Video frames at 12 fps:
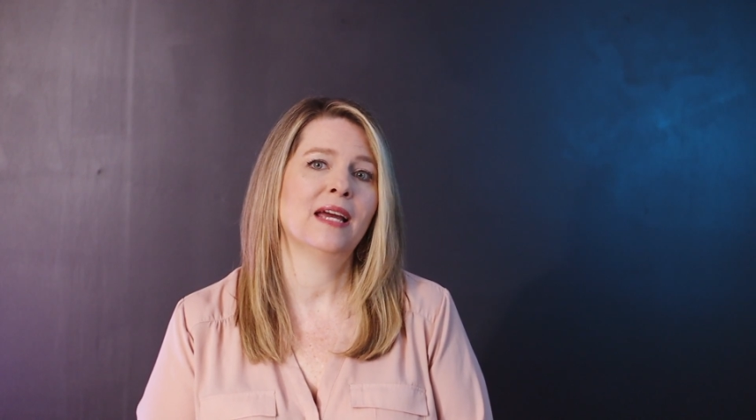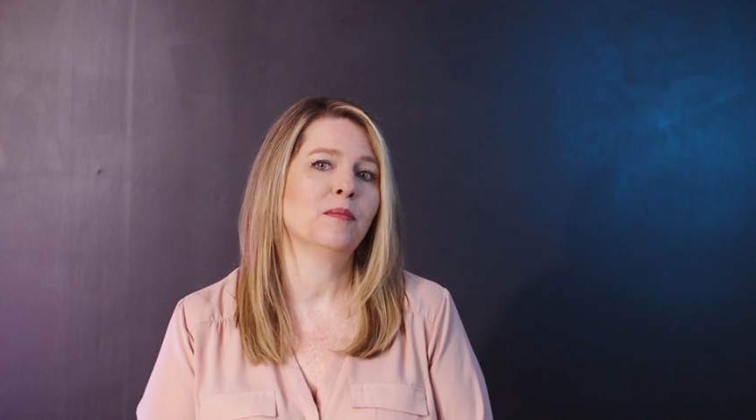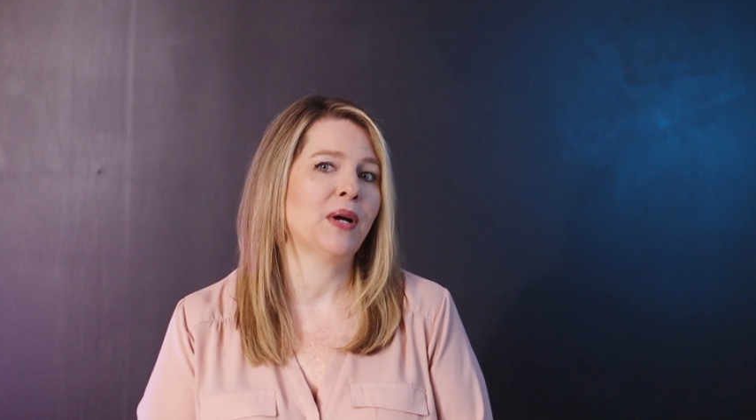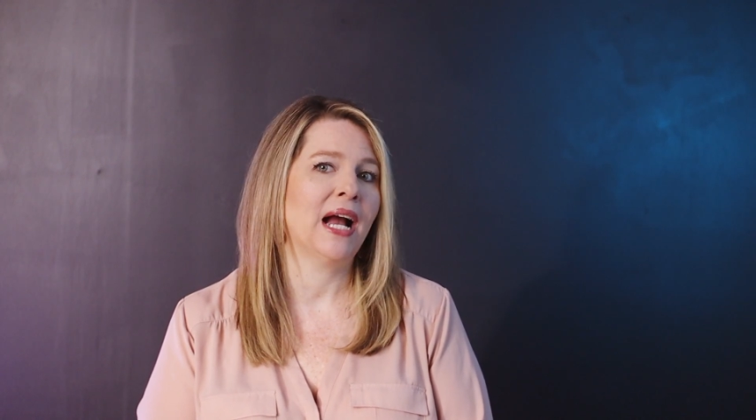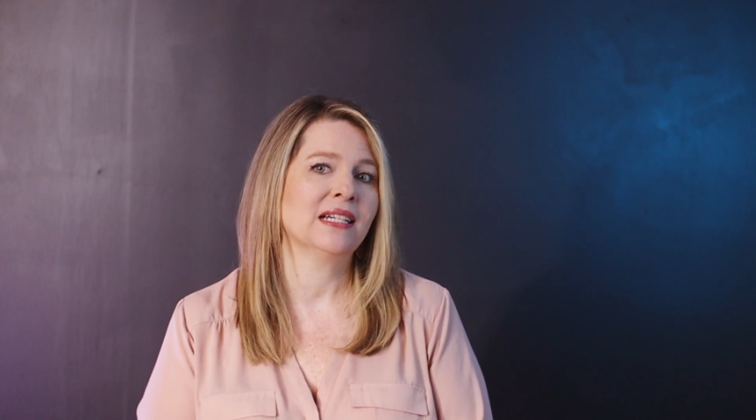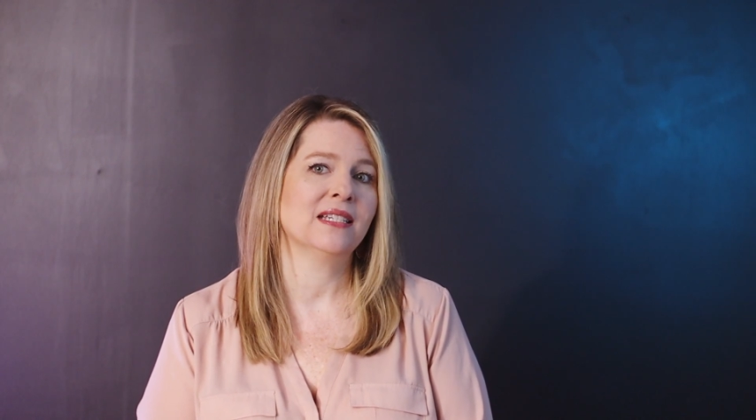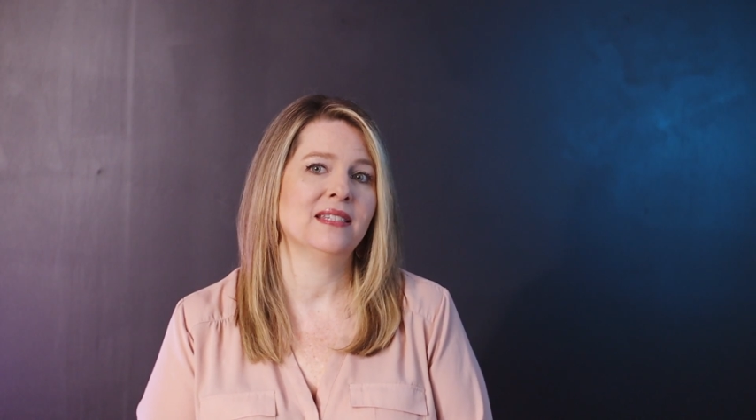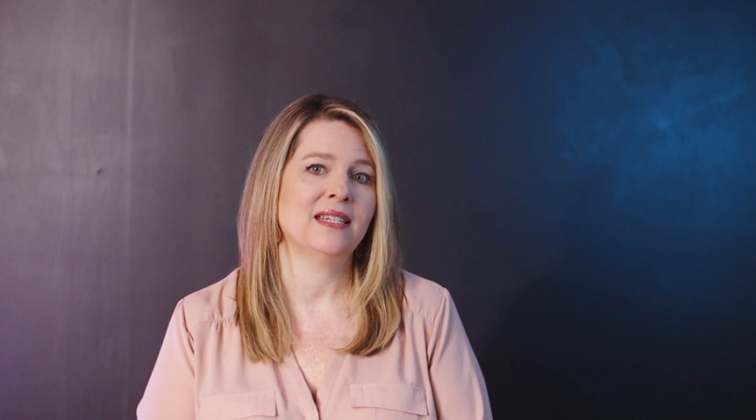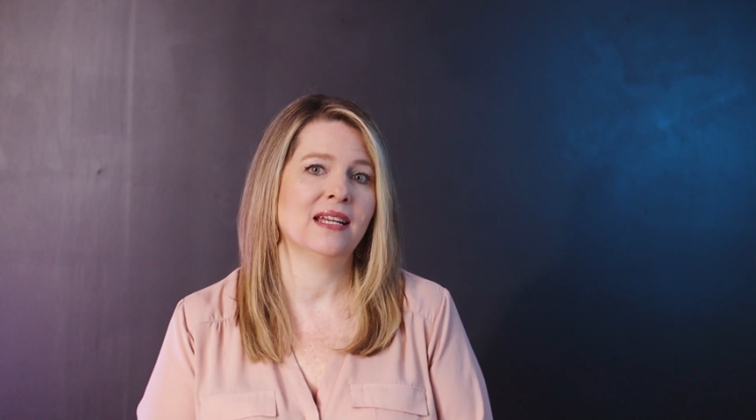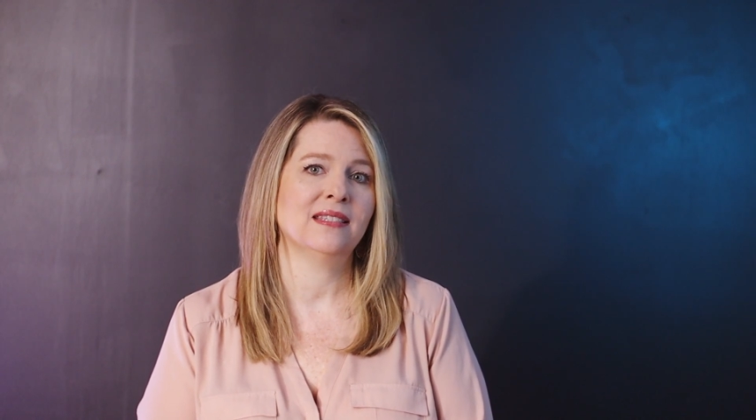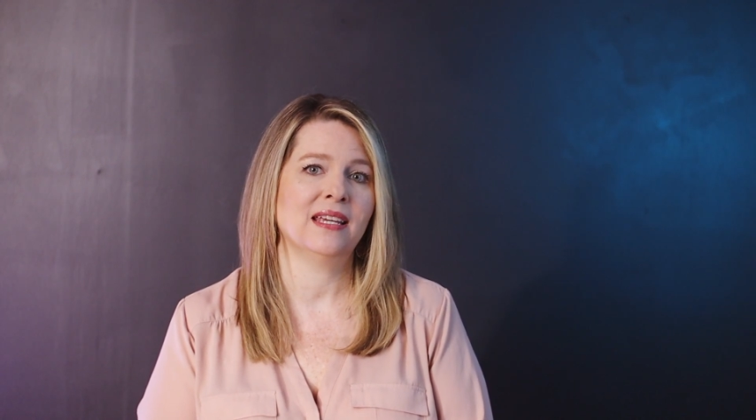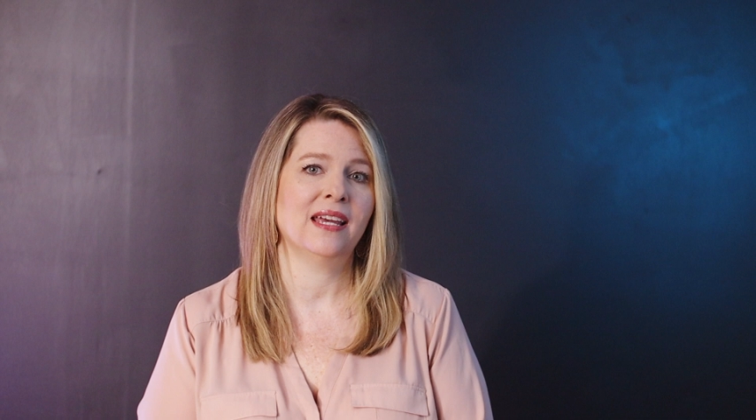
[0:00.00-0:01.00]
and practice
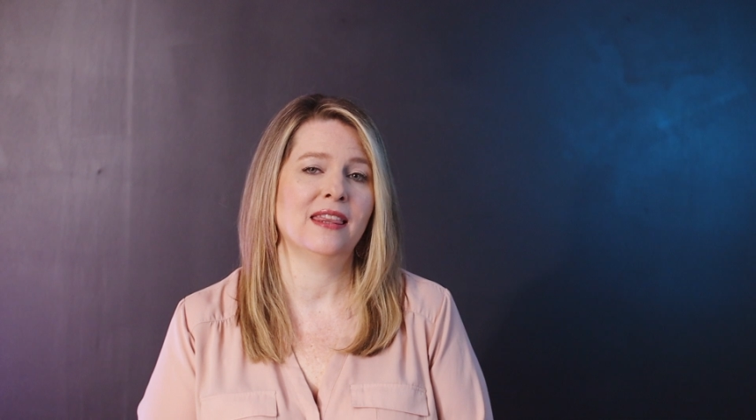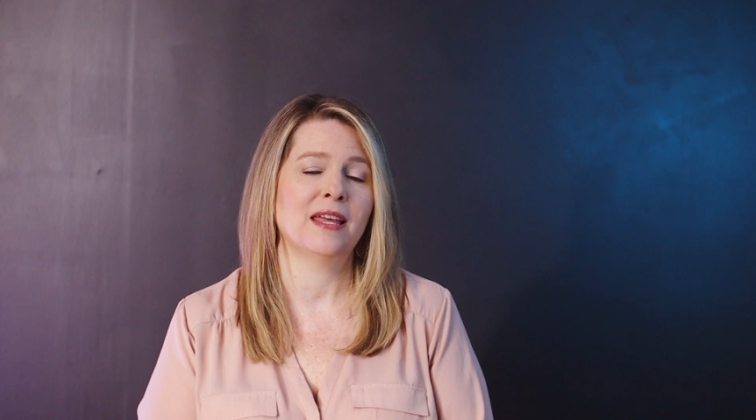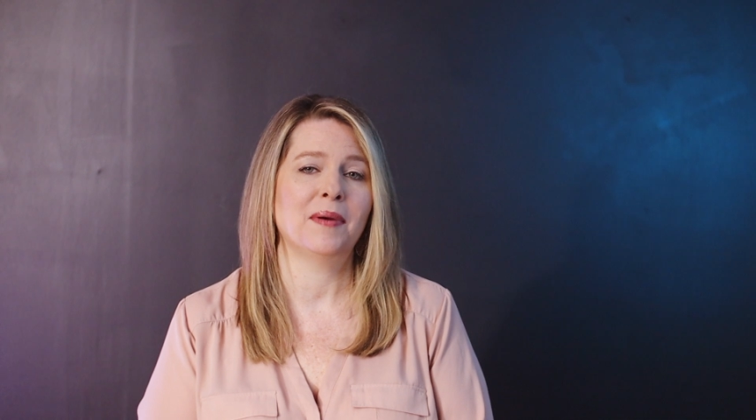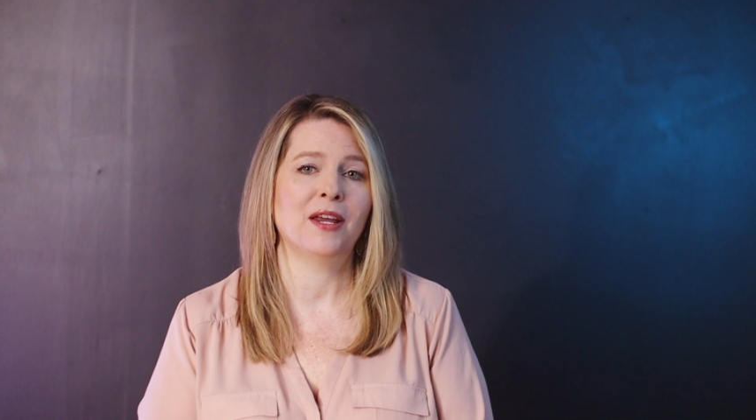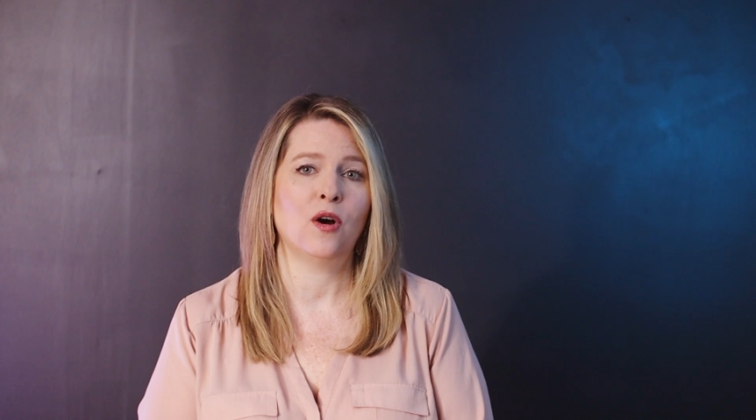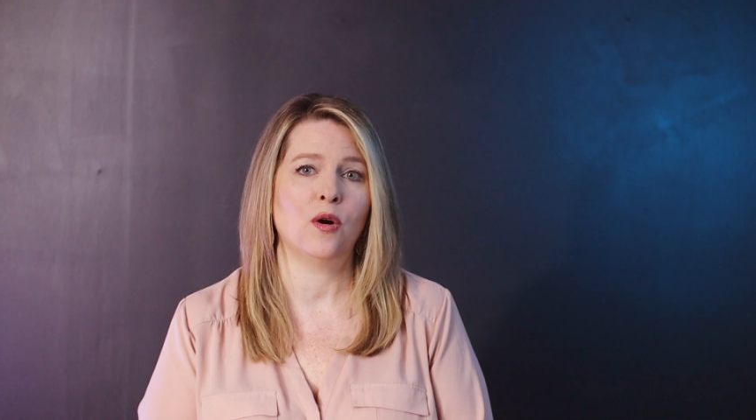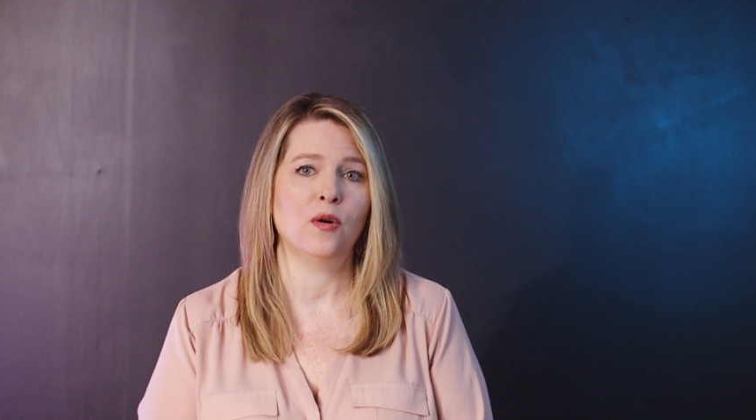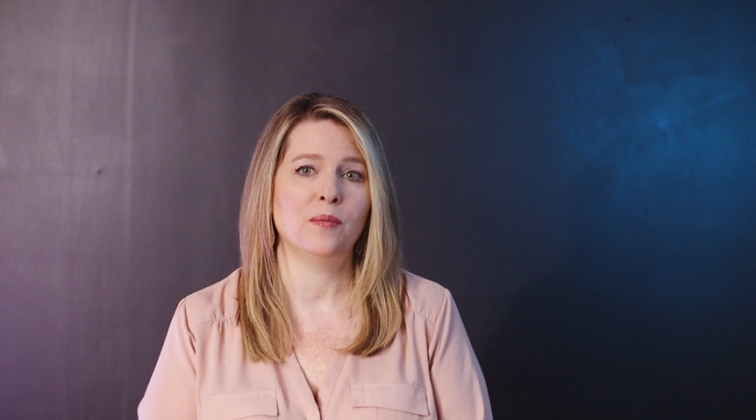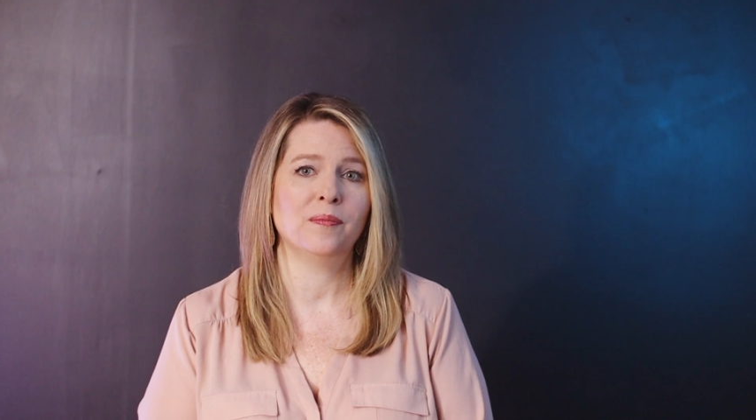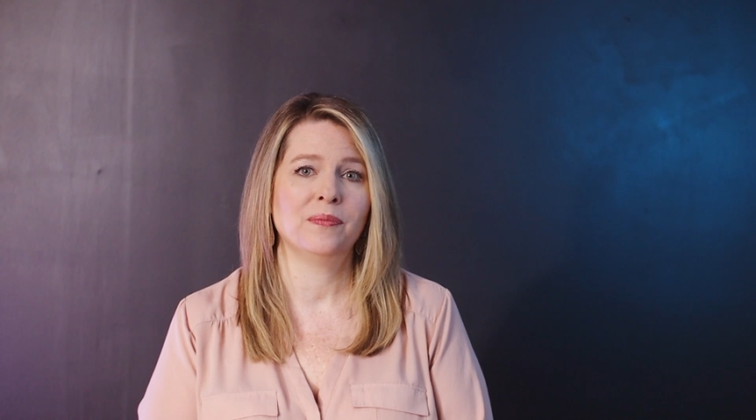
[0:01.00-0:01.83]
dancing in them at home.